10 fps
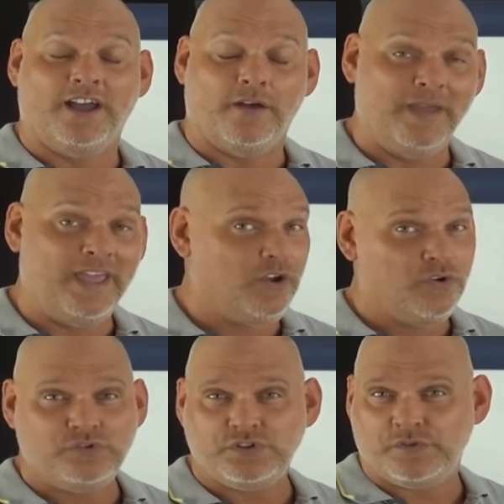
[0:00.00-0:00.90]
make
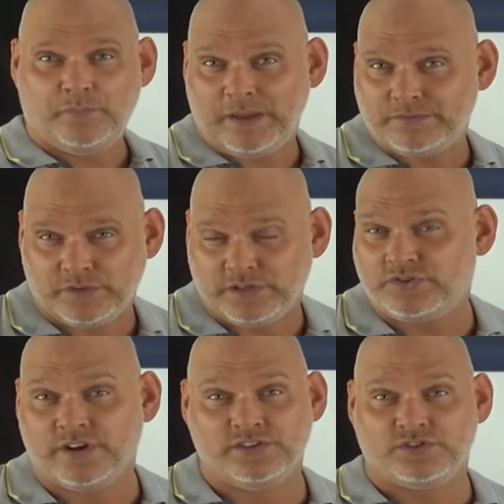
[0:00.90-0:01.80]
hundreds of pips with this
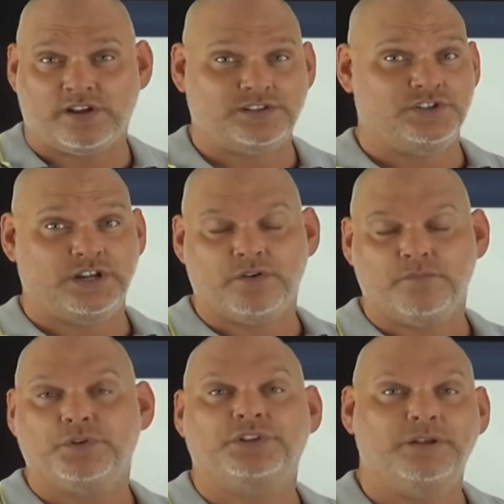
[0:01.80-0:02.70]
trading strategy on a
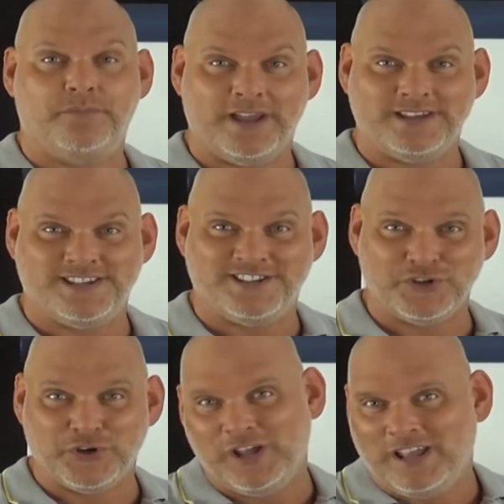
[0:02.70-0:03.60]
monthly basis.
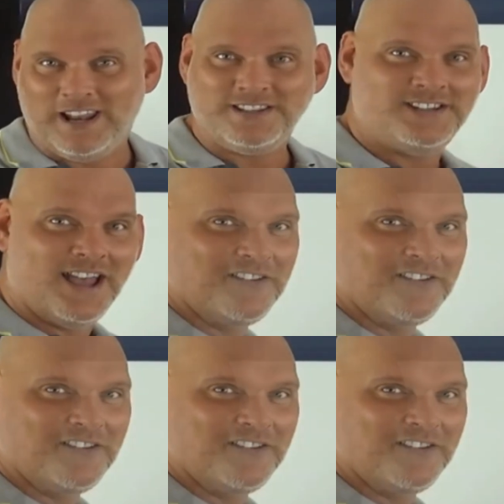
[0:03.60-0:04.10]
So let's dive